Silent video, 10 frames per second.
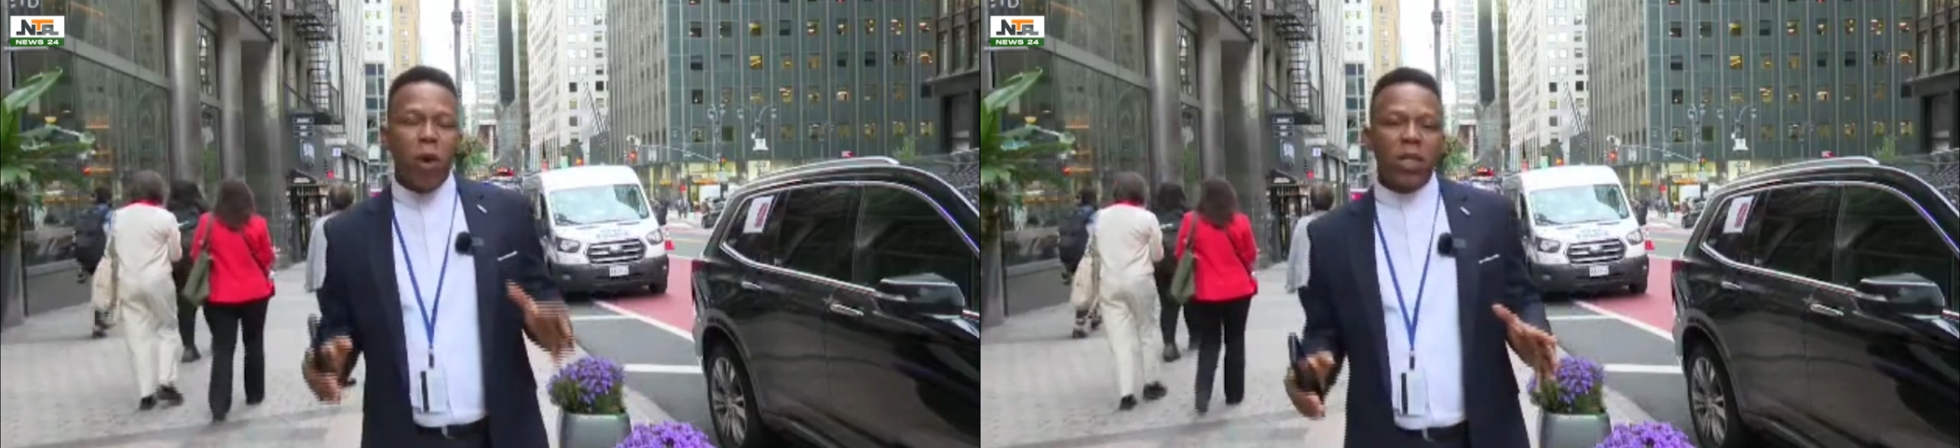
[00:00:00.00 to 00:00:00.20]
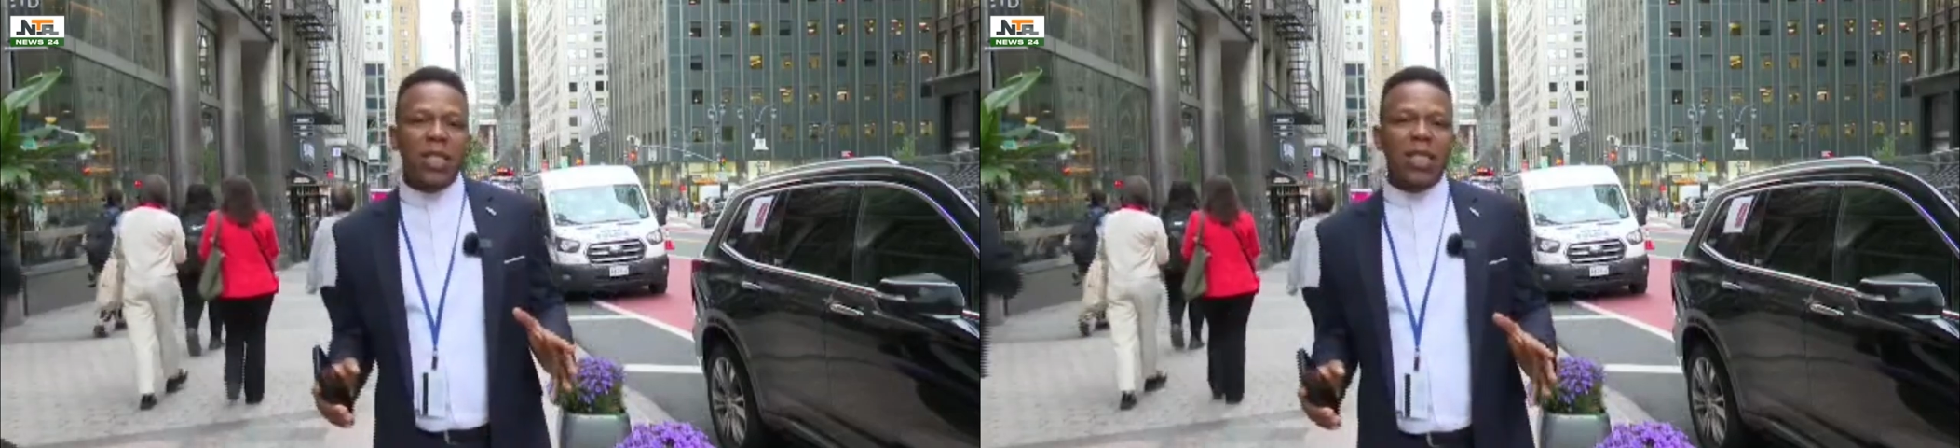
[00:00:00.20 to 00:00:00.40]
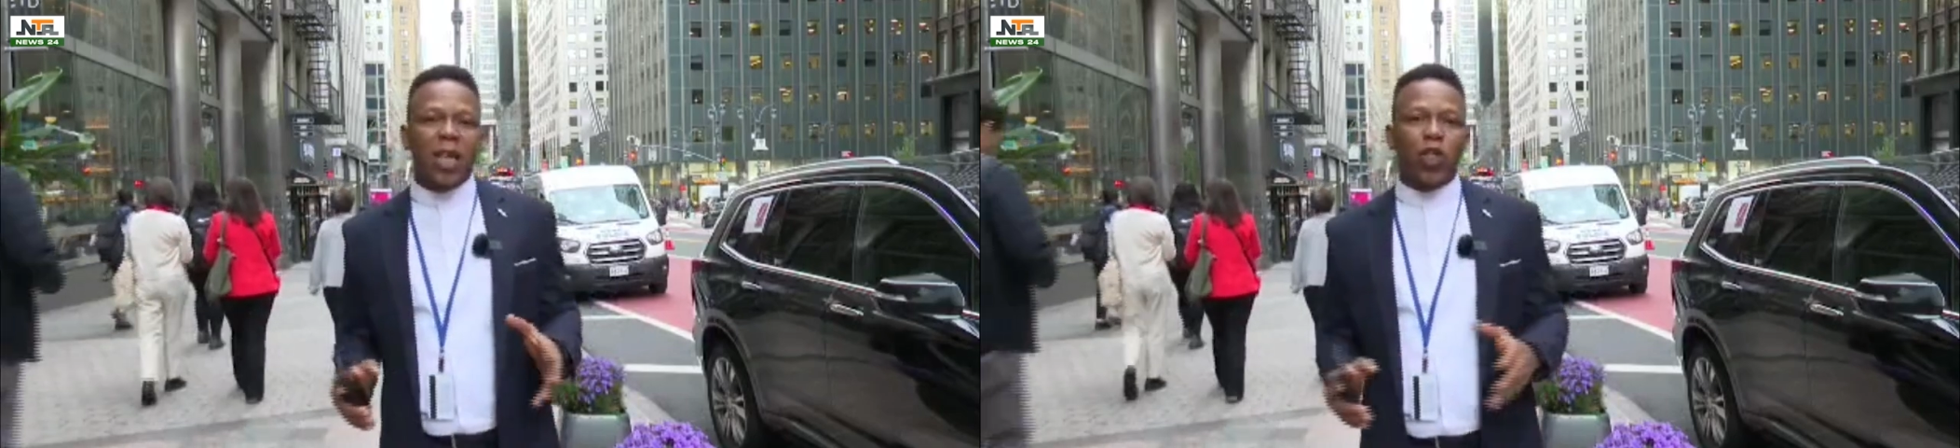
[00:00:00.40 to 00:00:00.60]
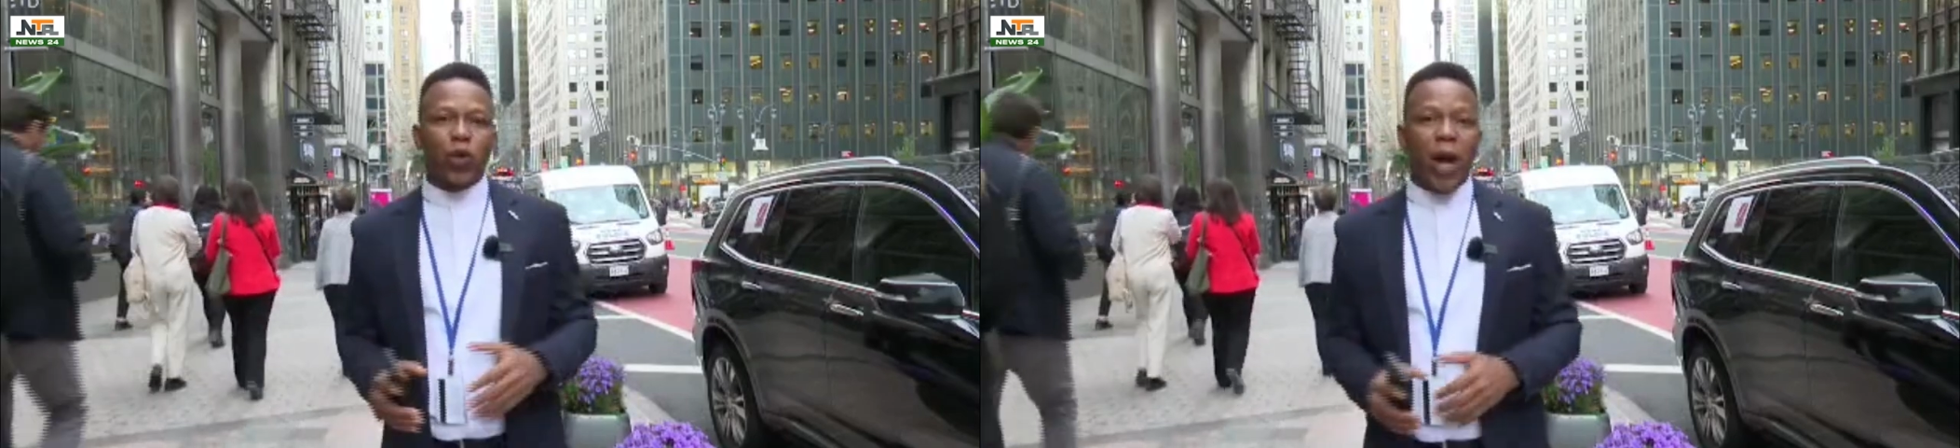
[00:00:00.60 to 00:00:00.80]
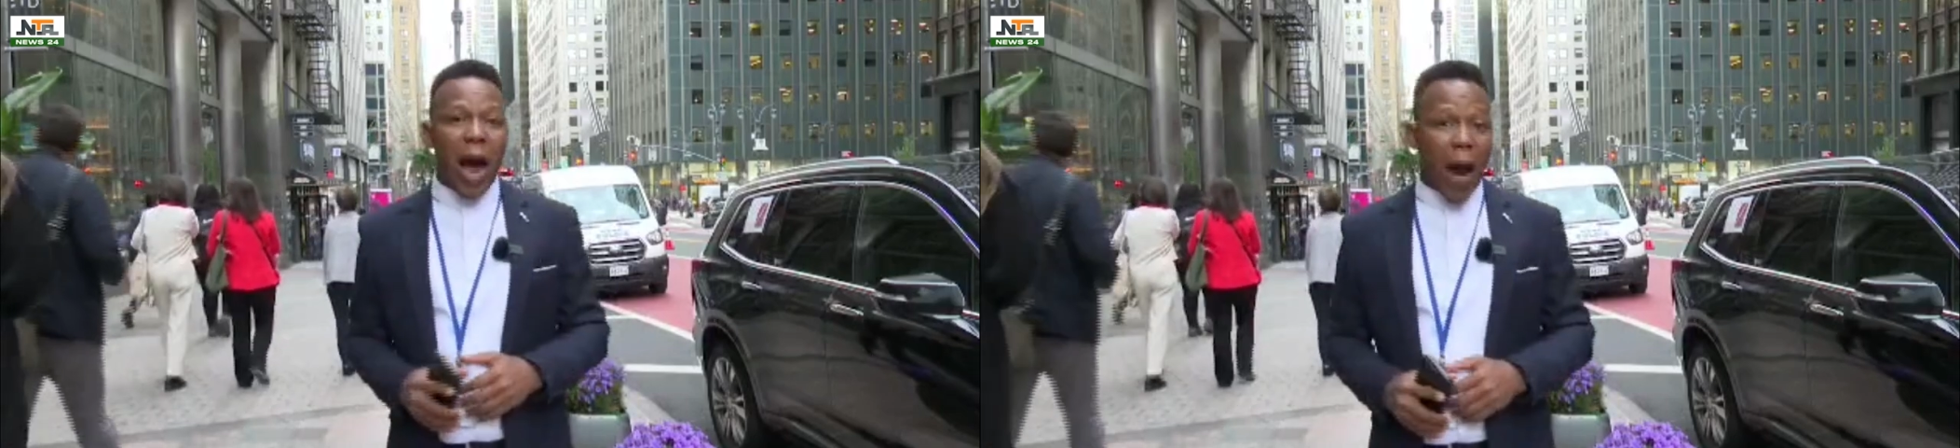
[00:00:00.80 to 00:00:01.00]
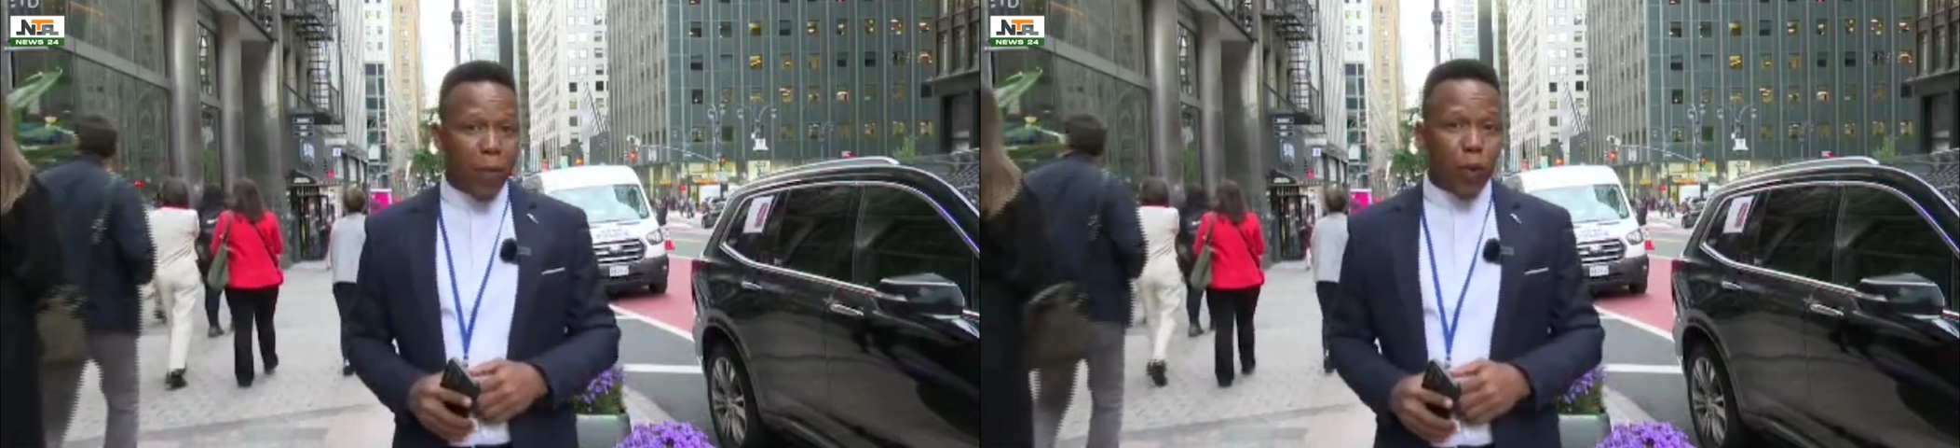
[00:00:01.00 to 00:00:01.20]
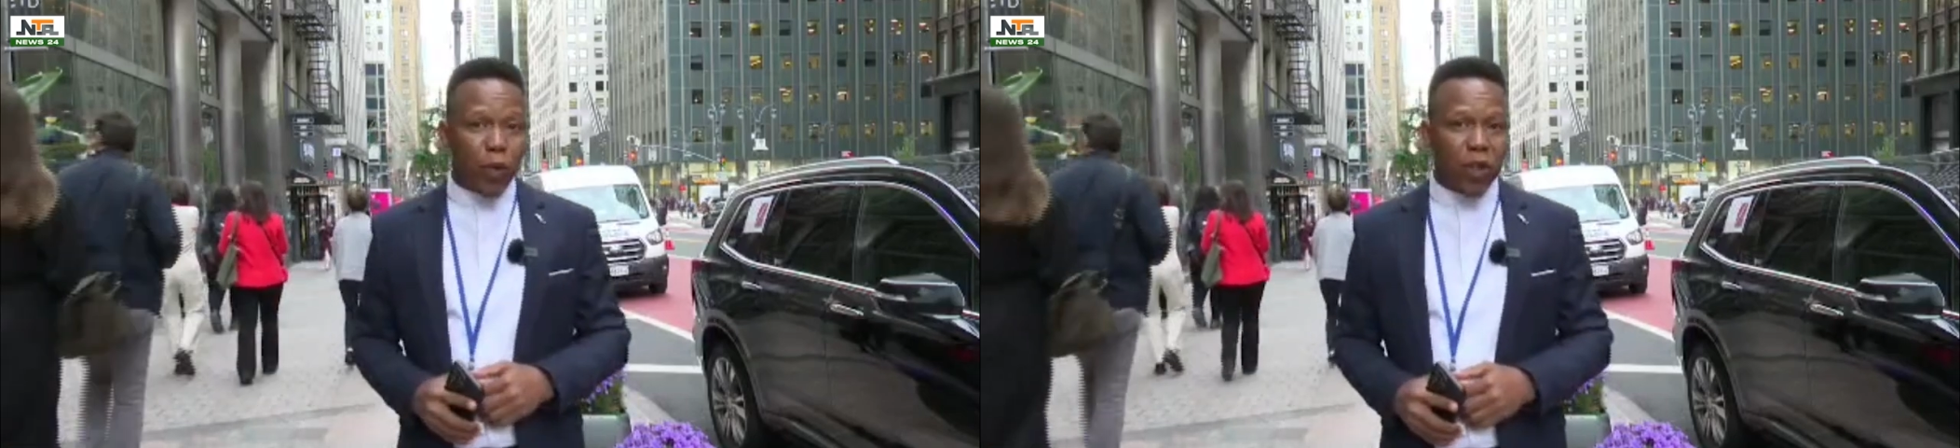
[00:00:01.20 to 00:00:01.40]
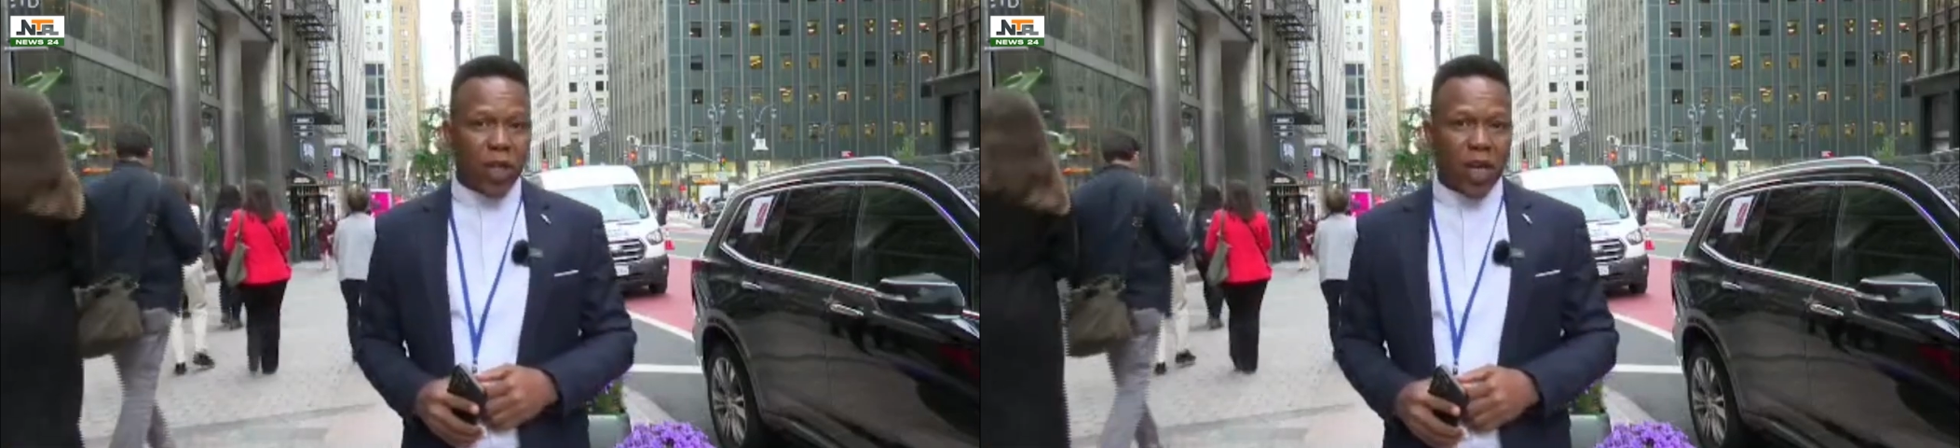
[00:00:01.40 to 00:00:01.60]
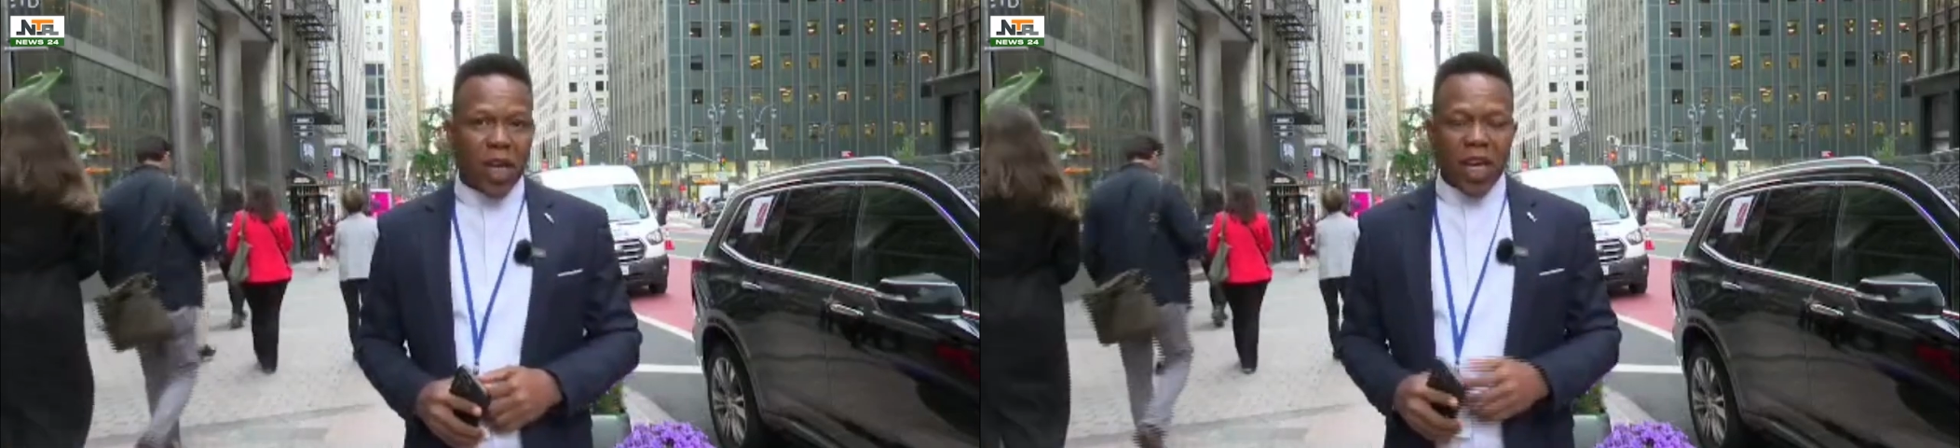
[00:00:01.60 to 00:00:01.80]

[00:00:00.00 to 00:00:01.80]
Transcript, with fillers: multi-sectorial approach